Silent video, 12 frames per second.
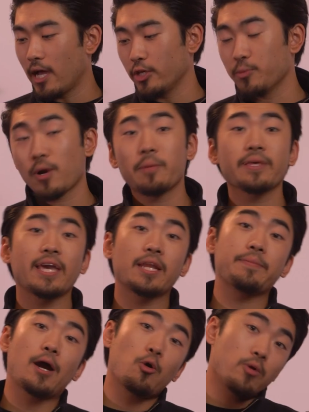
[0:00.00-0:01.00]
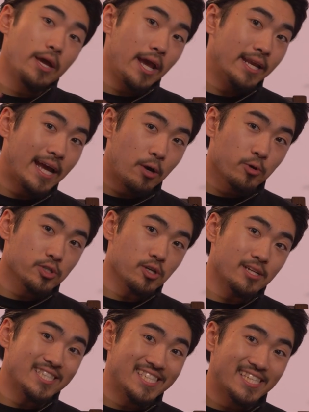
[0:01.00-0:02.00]
Now you probably get about 8 hours
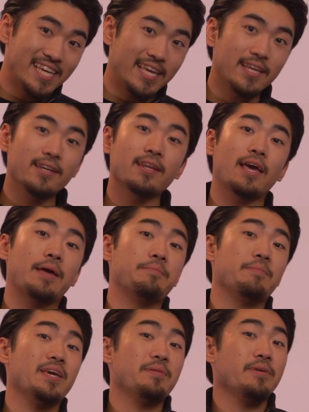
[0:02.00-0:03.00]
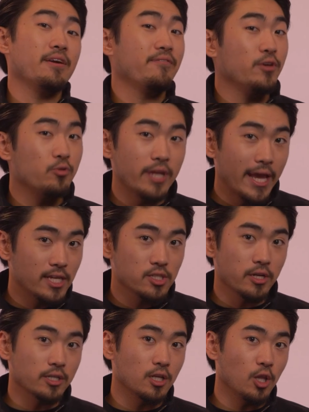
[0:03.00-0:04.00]
on skin and maybe a few days
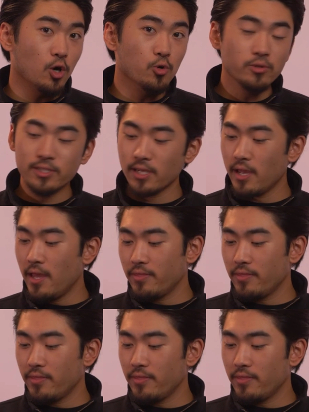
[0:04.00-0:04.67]
on clothes.